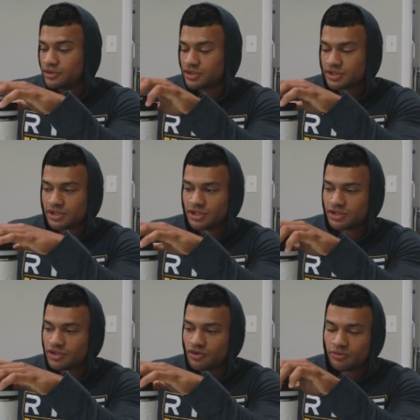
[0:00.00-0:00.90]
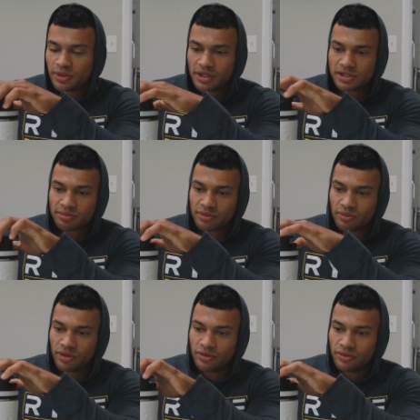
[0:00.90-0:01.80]
just because it's 2 minutes up the
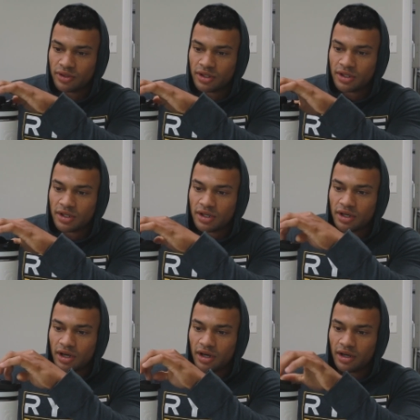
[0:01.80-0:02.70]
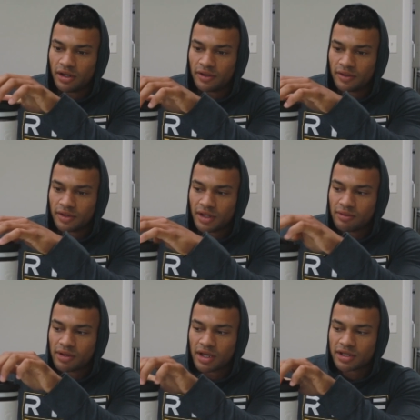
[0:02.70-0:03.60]
road.
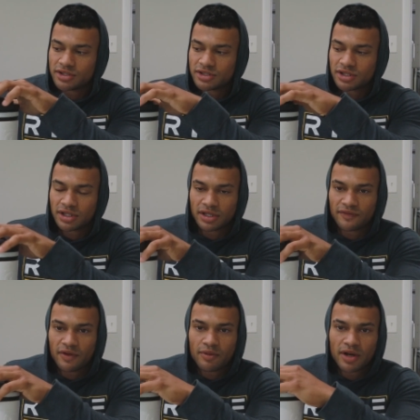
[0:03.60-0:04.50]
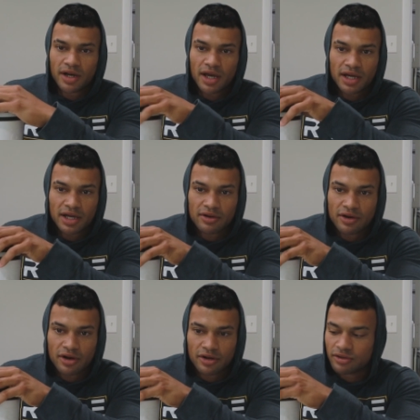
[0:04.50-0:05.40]
That way I can just, like, if I want to knock out
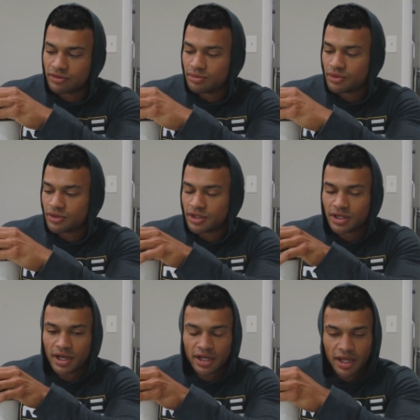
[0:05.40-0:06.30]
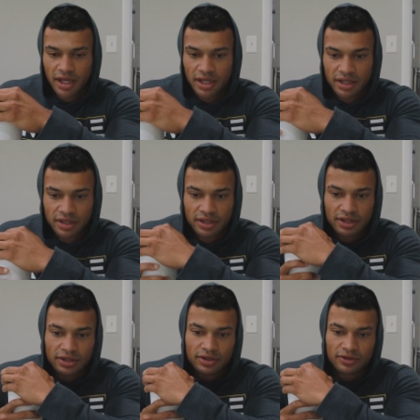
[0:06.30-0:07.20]
cardio in the morning, I can.
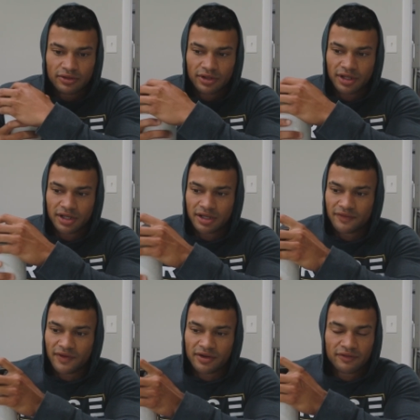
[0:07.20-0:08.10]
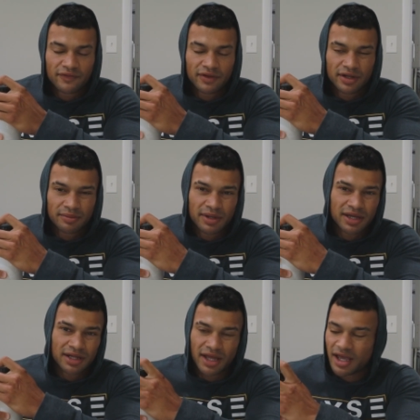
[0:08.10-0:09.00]
Or, like, if I don't feel like
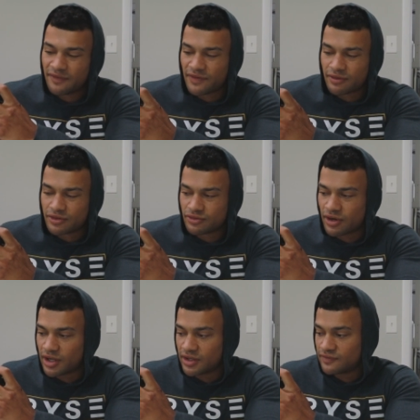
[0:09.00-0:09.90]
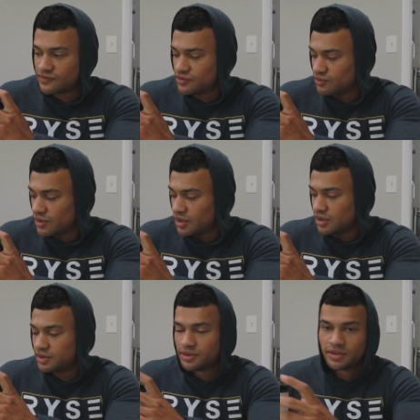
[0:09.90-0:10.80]
making a half-hour drive
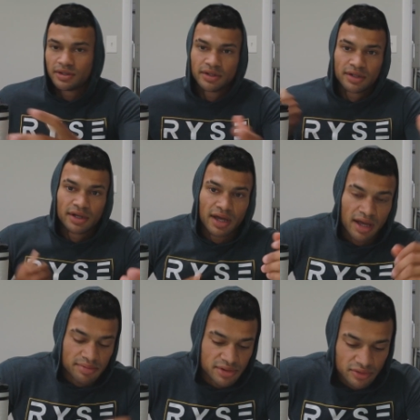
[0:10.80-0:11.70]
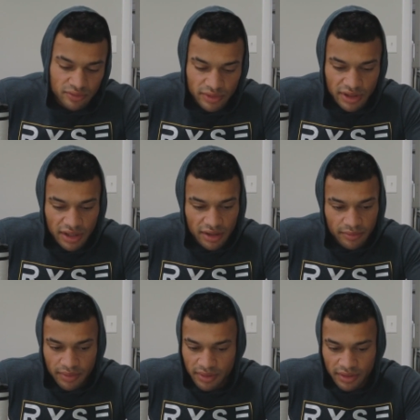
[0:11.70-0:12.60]
to Absolute
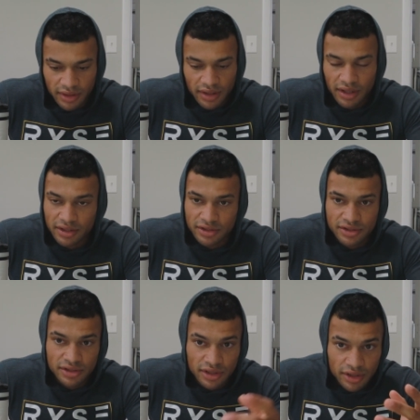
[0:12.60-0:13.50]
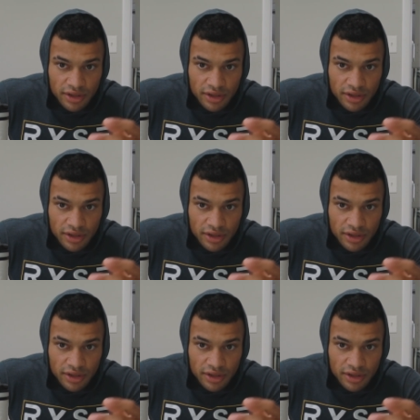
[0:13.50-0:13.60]
Recomp, like, I can just